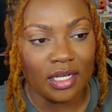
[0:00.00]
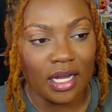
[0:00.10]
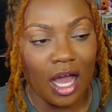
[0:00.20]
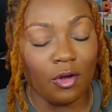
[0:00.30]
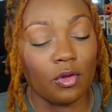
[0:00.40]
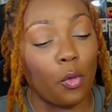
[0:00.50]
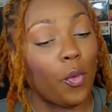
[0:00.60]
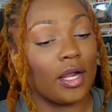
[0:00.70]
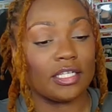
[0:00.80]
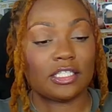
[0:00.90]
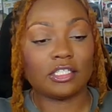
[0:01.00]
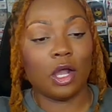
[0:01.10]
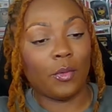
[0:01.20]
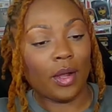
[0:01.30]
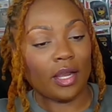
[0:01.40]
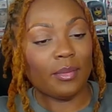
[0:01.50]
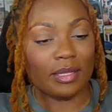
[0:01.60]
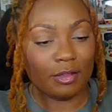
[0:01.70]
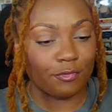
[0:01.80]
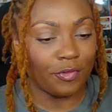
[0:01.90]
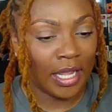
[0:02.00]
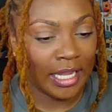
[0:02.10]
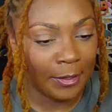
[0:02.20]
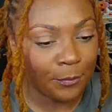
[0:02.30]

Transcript: I don't know where this is going. Are they about to fight?